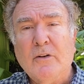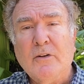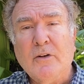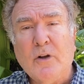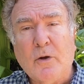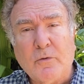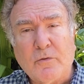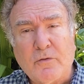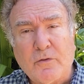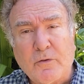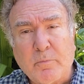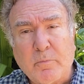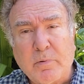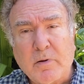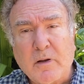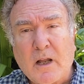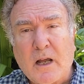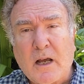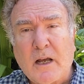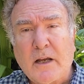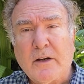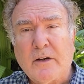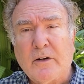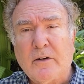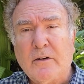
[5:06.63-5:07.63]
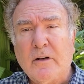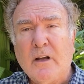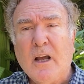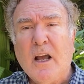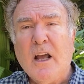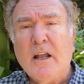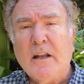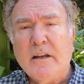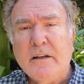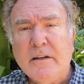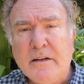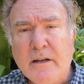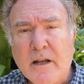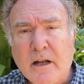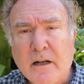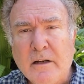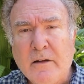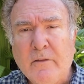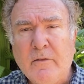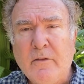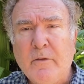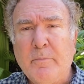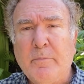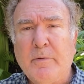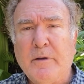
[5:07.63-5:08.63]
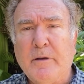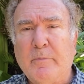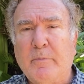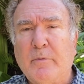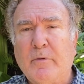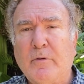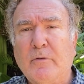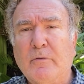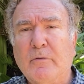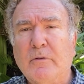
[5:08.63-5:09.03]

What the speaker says: no supplier, none of the people